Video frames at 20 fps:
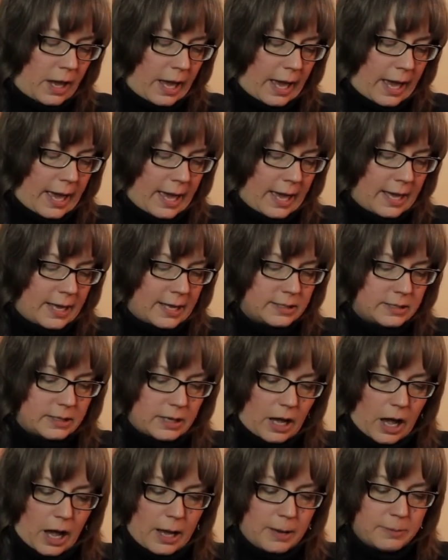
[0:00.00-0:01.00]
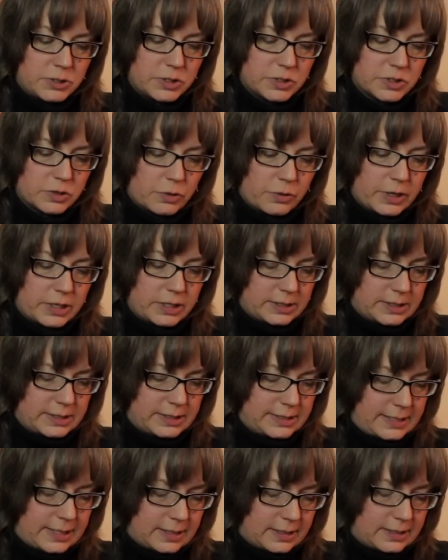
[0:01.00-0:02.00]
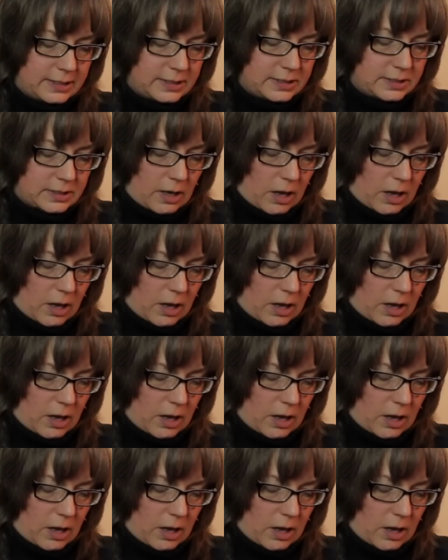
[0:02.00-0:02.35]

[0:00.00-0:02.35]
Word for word: And I'm just going to stick these